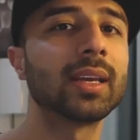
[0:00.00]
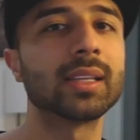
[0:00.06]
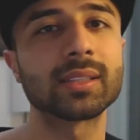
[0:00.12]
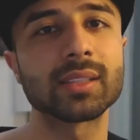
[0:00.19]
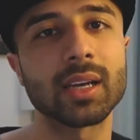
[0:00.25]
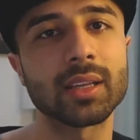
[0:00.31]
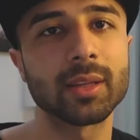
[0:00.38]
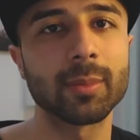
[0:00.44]

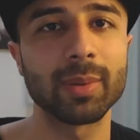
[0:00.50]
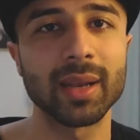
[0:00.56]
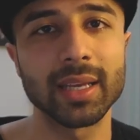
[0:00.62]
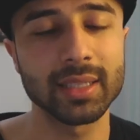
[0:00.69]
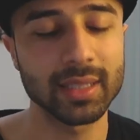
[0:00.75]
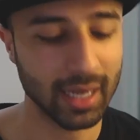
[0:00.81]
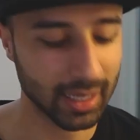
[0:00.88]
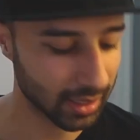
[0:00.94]
inside the
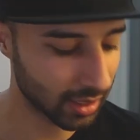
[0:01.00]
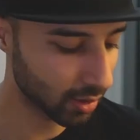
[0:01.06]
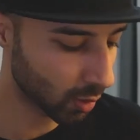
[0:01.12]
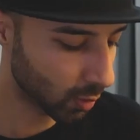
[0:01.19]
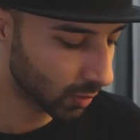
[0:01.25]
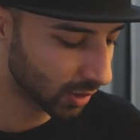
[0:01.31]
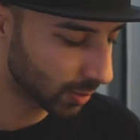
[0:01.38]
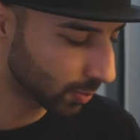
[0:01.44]
plane, I can
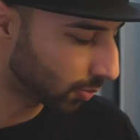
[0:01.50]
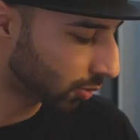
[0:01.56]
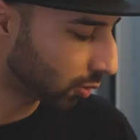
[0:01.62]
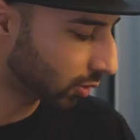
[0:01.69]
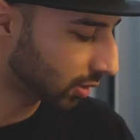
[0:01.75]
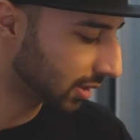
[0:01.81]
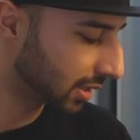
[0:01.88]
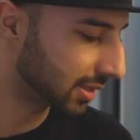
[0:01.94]
always
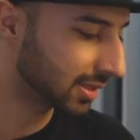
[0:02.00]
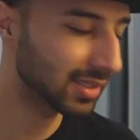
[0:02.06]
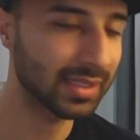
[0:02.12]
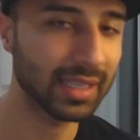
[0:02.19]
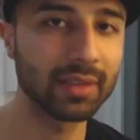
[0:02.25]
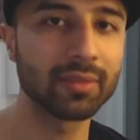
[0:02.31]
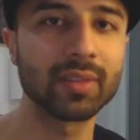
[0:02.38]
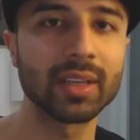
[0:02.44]
put this
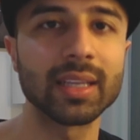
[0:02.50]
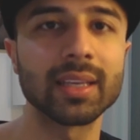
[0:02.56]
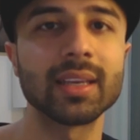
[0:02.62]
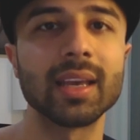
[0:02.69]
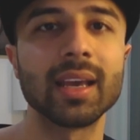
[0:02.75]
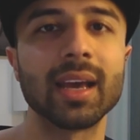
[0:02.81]
safely